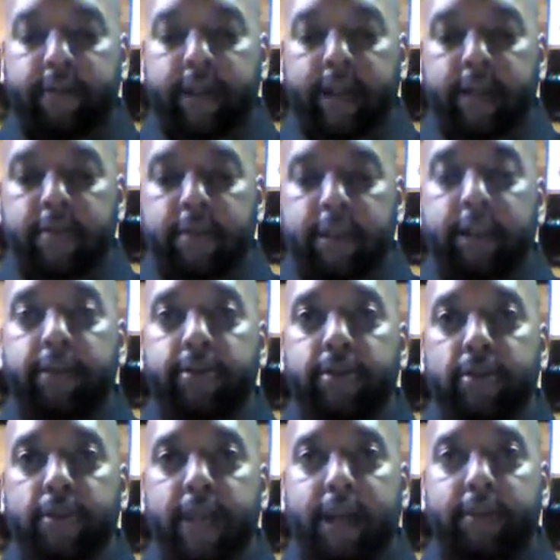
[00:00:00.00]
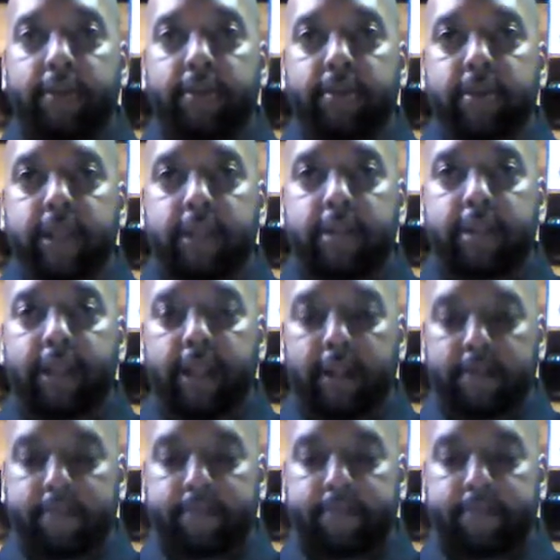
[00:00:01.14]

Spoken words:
days of the year 2016,